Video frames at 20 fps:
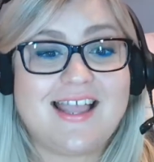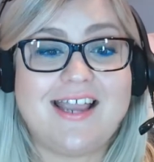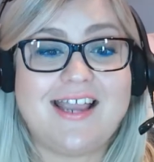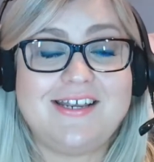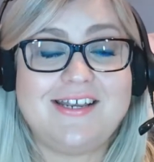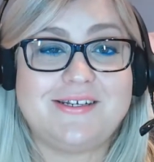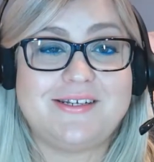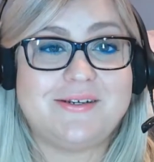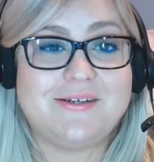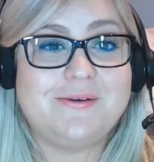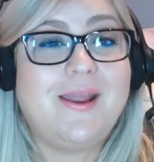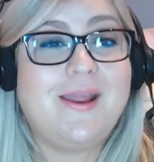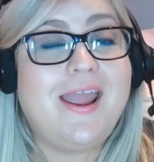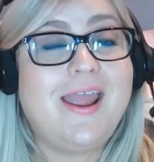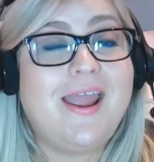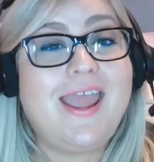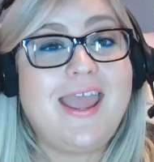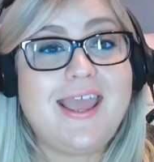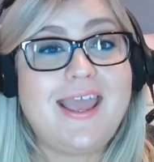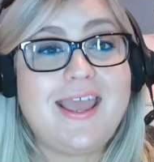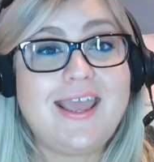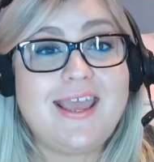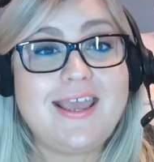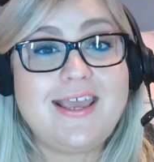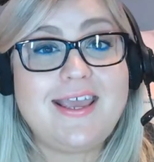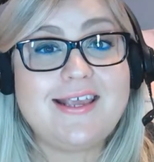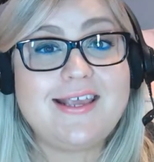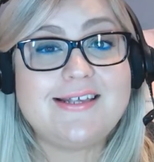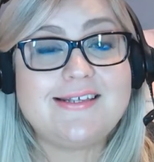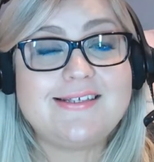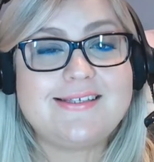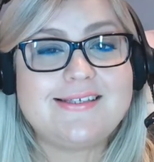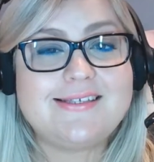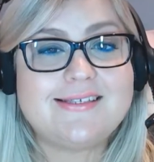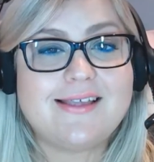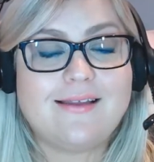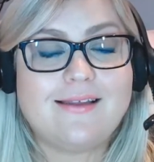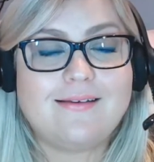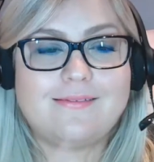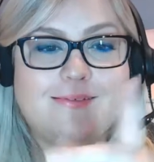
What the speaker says: I do is,